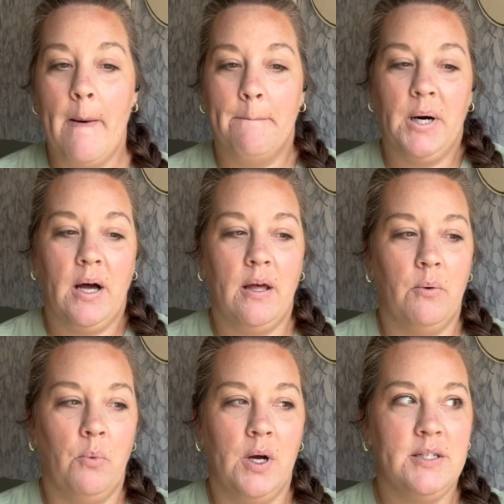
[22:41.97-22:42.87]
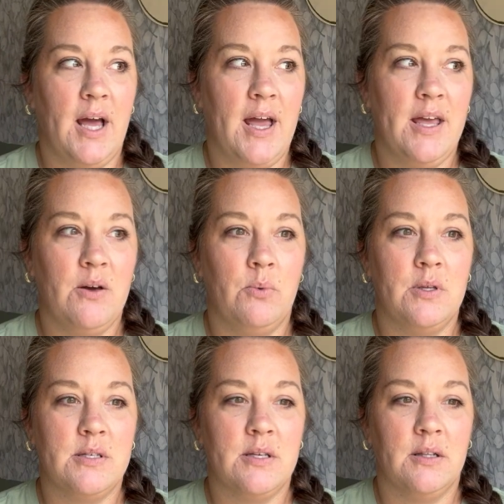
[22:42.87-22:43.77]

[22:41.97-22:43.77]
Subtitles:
but one day it was